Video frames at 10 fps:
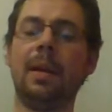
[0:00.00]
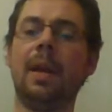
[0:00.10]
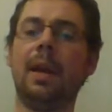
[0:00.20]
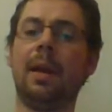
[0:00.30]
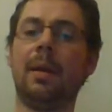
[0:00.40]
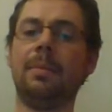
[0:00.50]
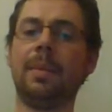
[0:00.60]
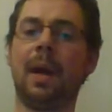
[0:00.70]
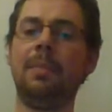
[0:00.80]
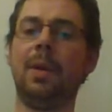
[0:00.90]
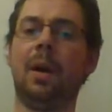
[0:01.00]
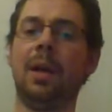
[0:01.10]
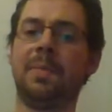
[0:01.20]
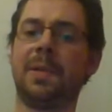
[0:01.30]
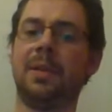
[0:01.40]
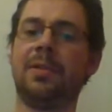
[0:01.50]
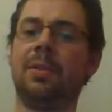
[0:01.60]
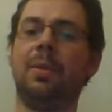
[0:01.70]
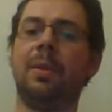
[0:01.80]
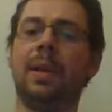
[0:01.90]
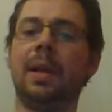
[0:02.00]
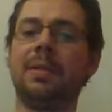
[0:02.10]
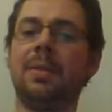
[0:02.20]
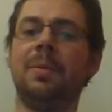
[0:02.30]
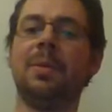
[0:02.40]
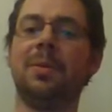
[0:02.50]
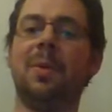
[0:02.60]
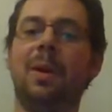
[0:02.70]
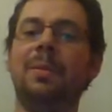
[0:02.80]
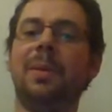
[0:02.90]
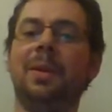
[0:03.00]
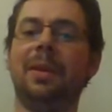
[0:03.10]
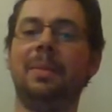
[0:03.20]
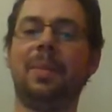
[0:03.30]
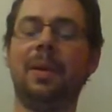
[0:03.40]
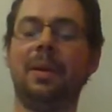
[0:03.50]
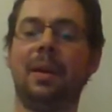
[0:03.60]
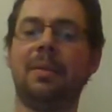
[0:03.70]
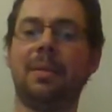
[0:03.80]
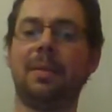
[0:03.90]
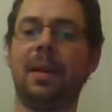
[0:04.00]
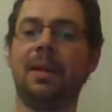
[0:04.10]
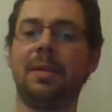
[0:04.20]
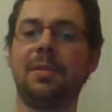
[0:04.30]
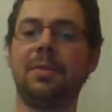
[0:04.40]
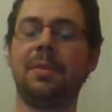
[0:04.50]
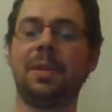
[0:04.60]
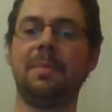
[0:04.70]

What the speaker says: Yeah, I'm not 100% sure with that, so I wouldn't quote me on it. But I think